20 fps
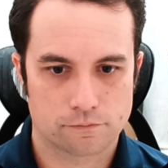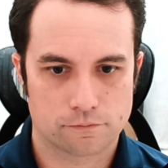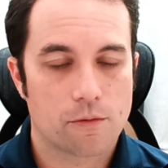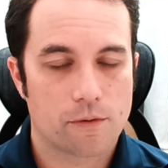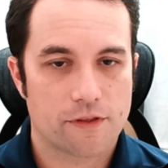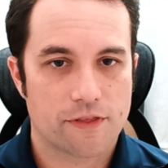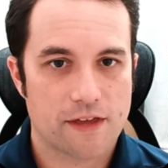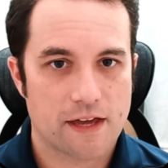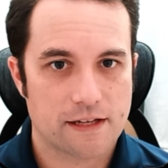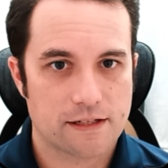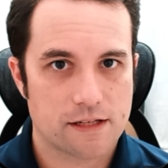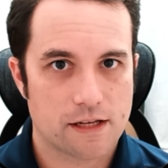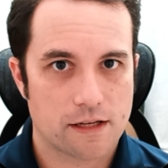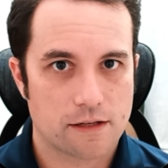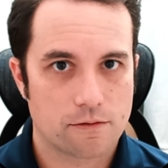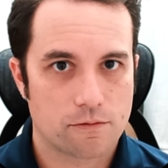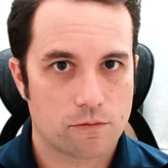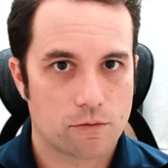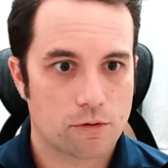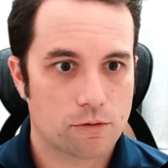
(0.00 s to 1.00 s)
With that
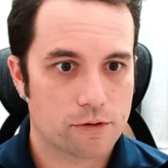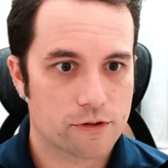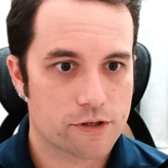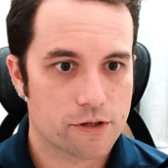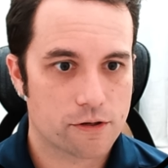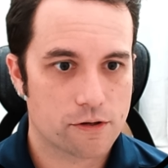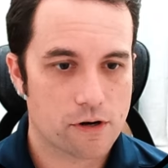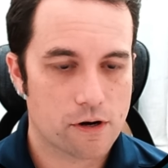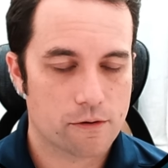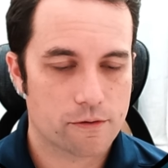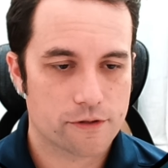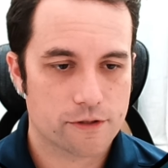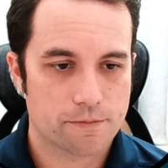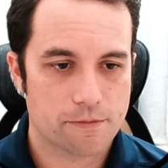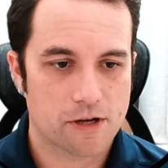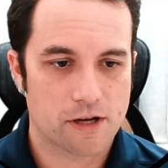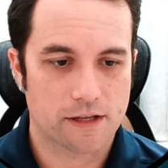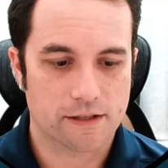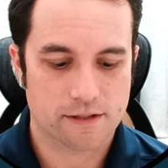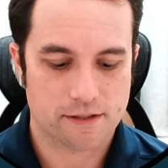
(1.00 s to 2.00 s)
done, we'll return our
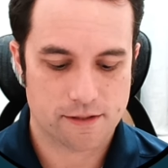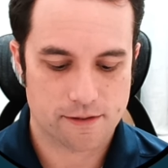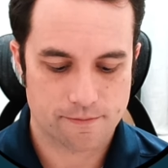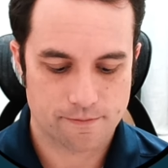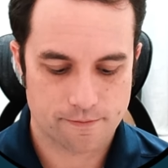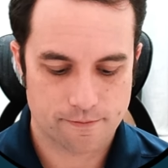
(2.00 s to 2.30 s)
response.